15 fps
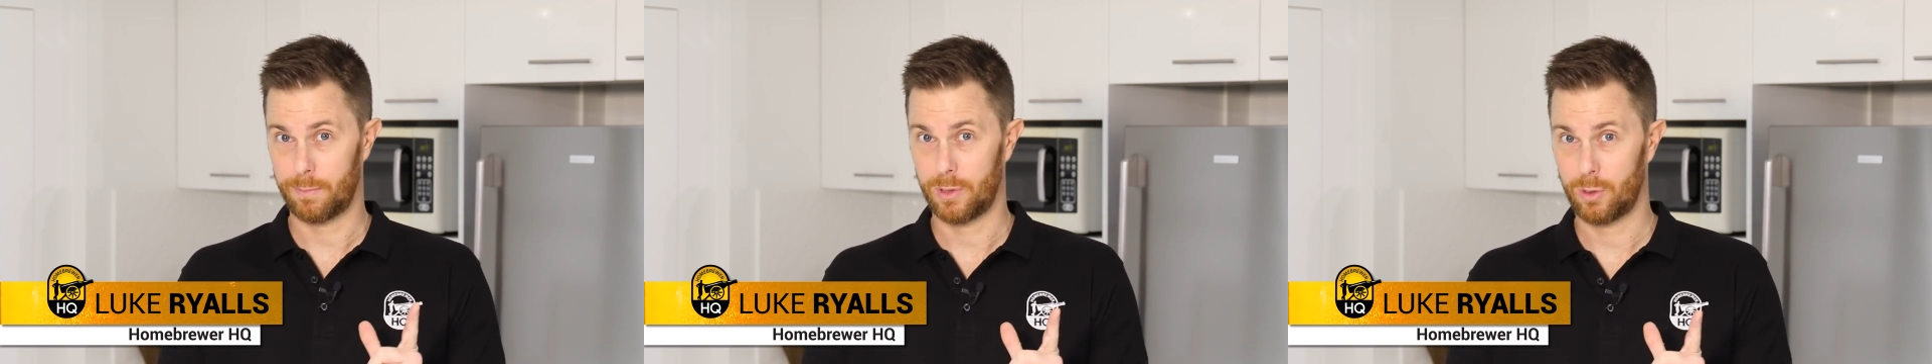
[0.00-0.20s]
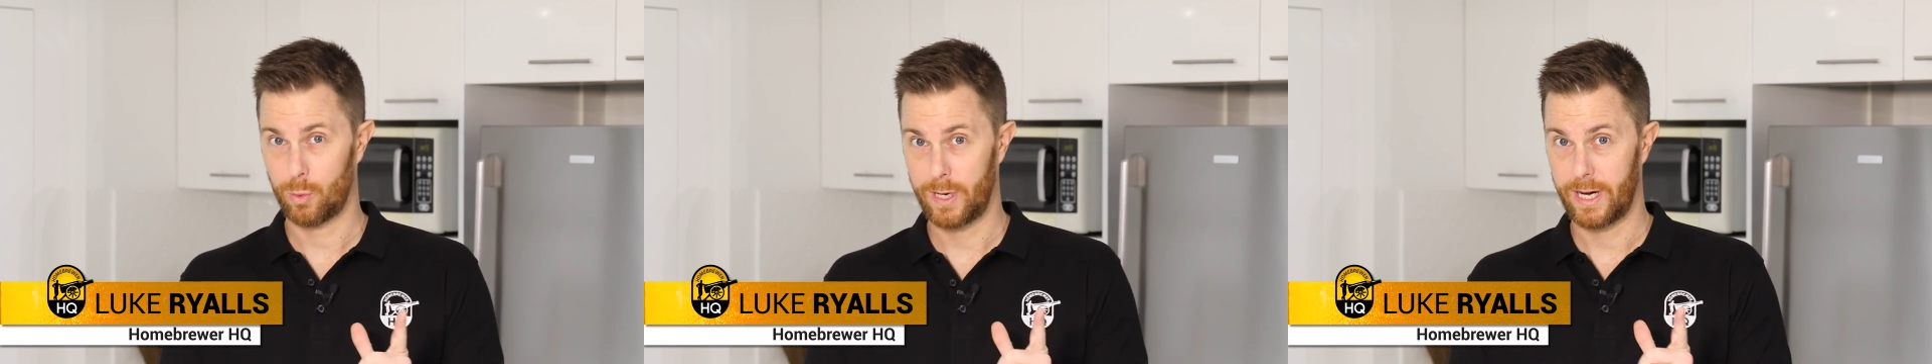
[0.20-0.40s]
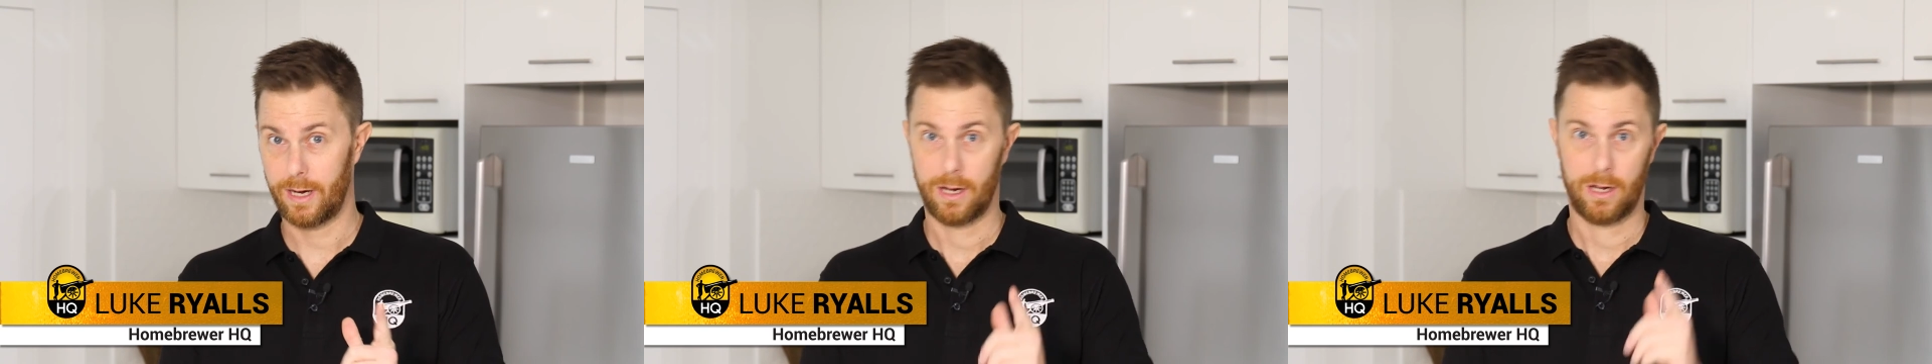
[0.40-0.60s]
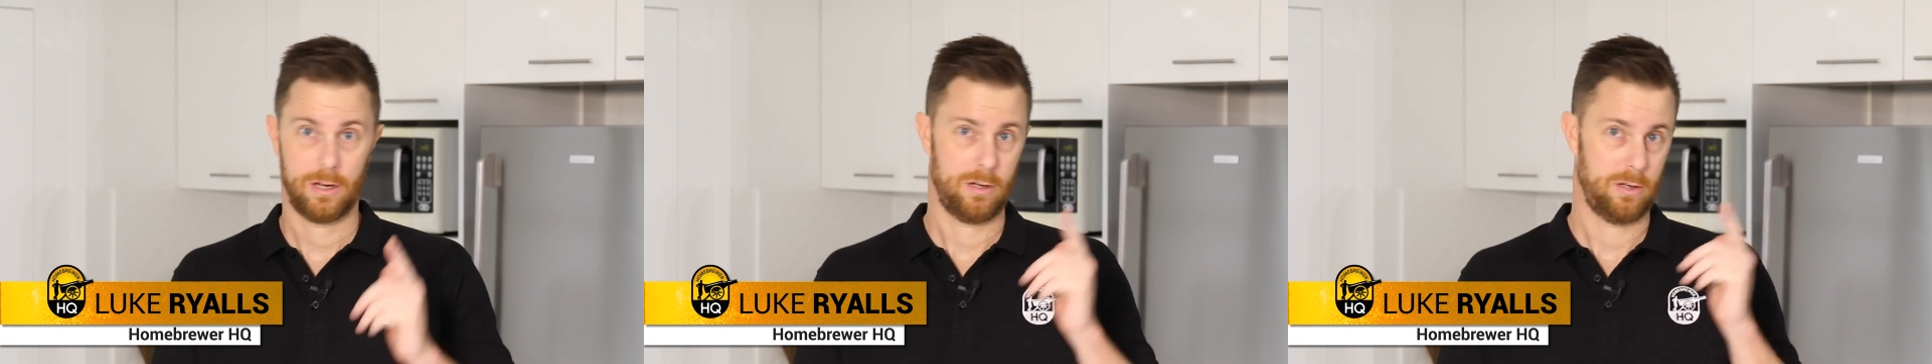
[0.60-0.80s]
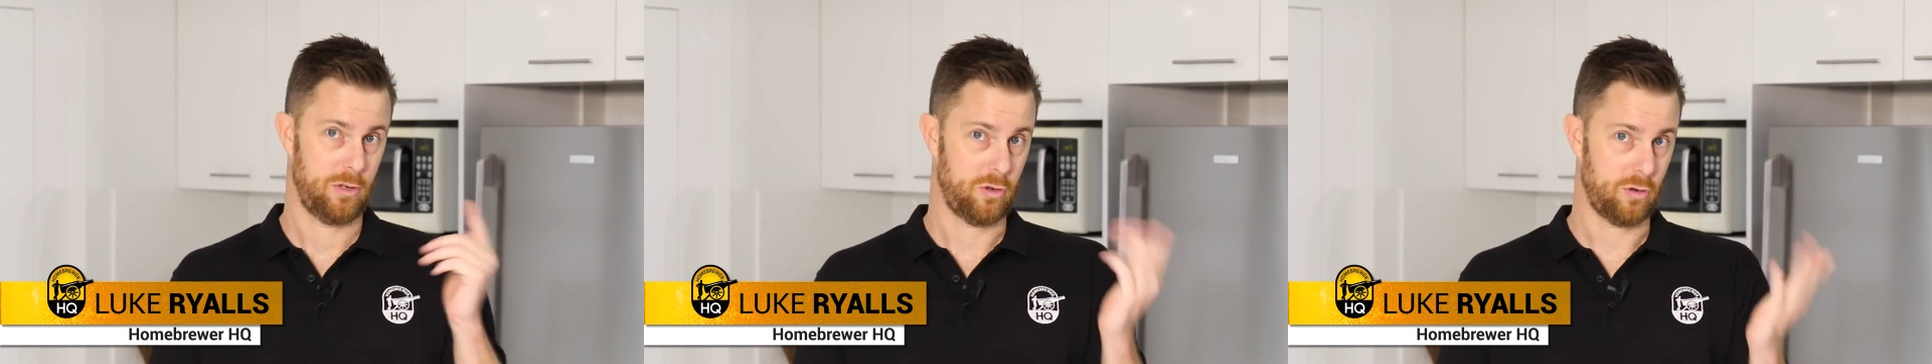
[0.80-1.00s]
between
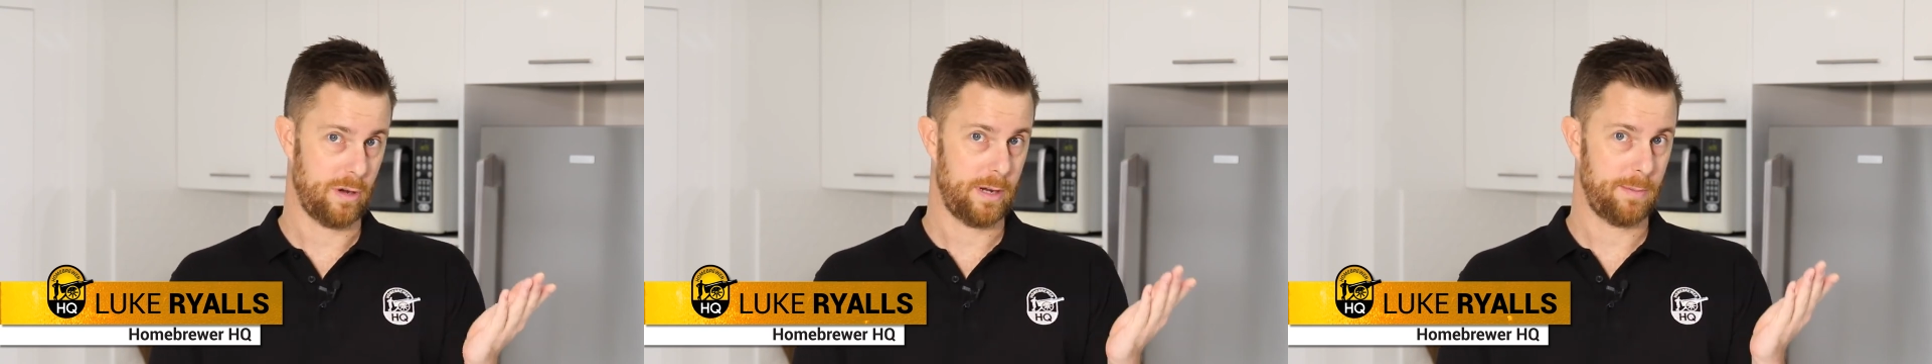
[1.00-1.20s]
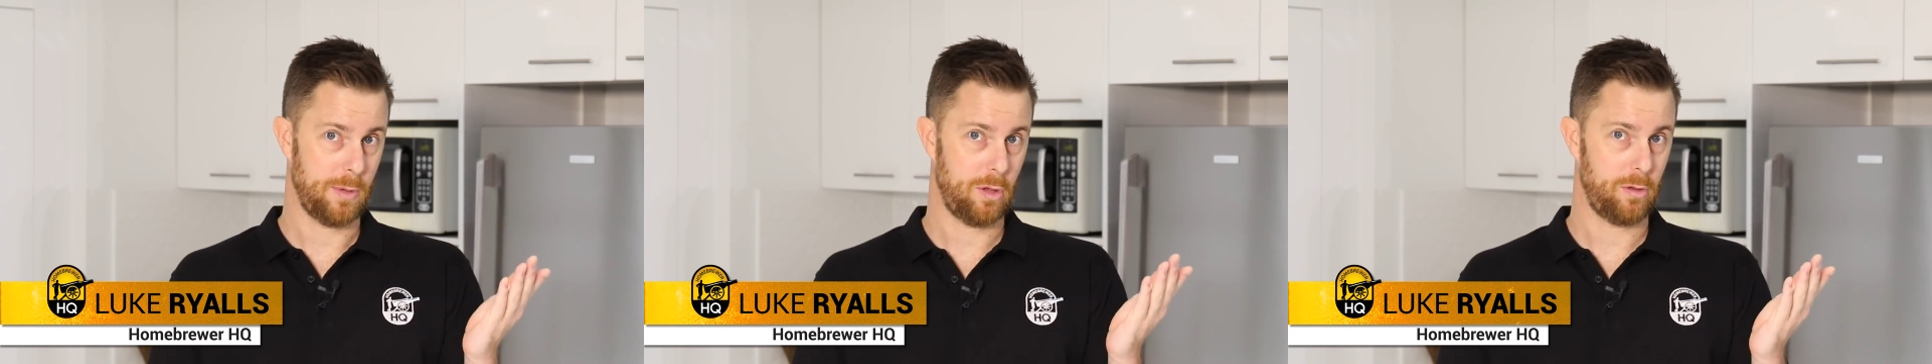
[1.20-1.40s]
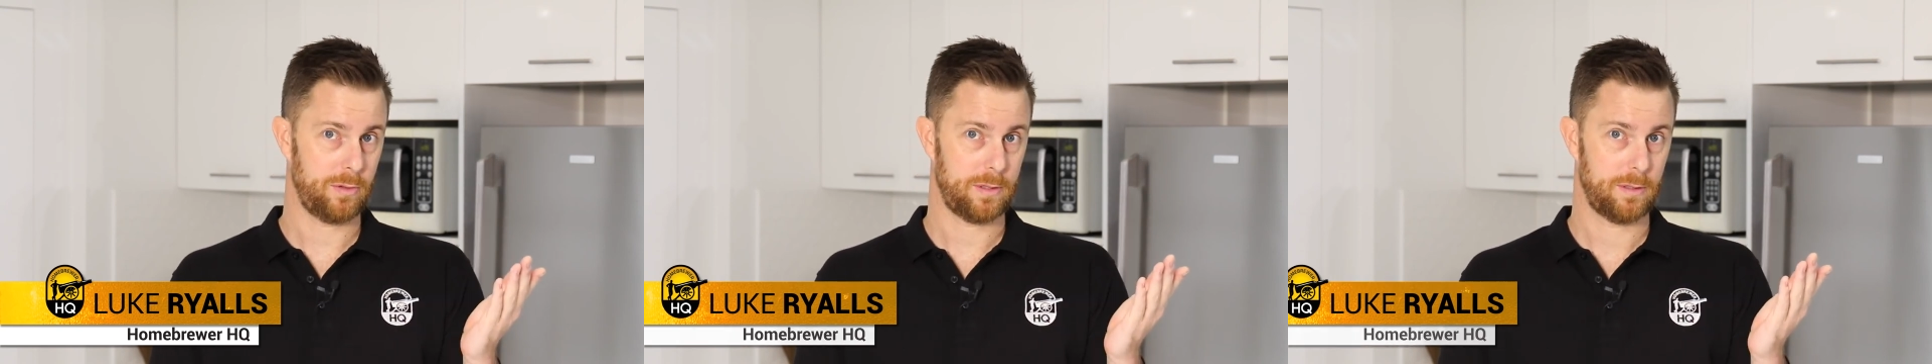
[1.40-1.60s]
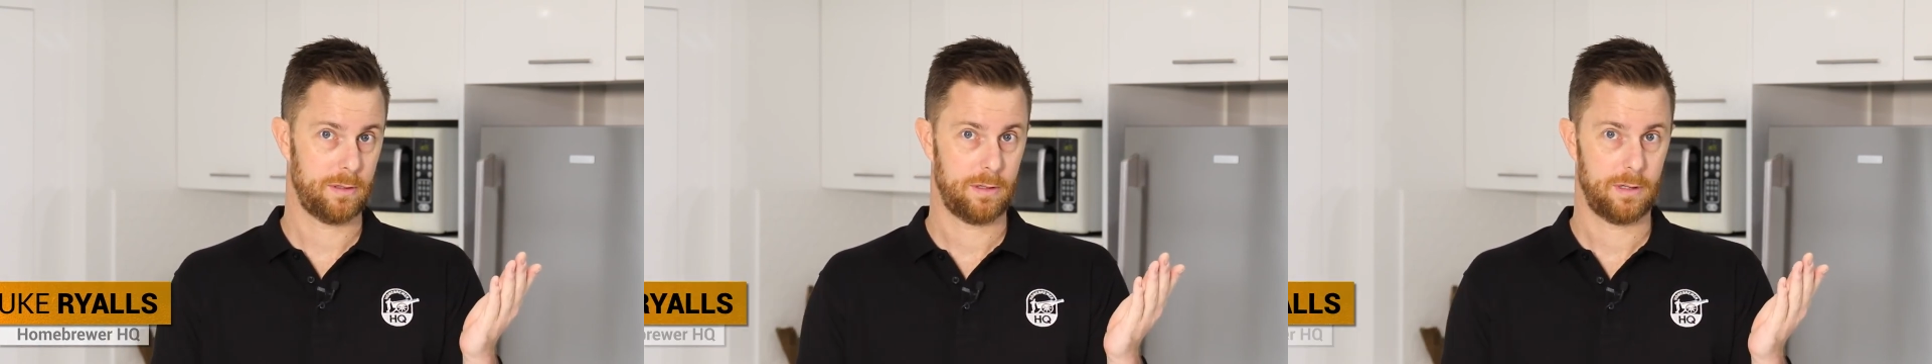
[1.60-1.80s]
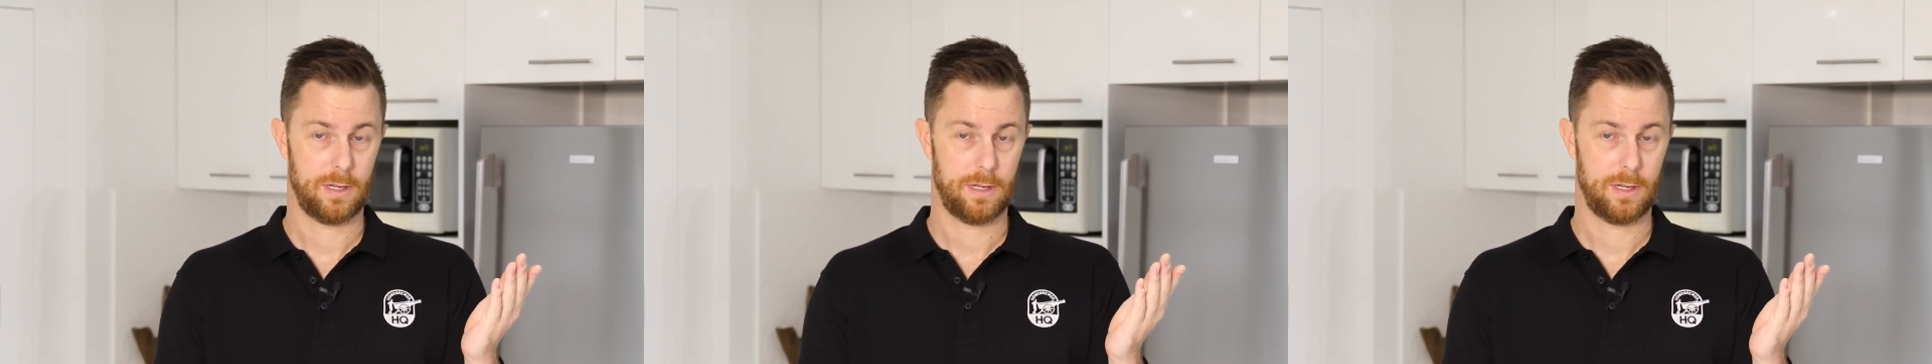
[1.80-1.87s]
dried malt,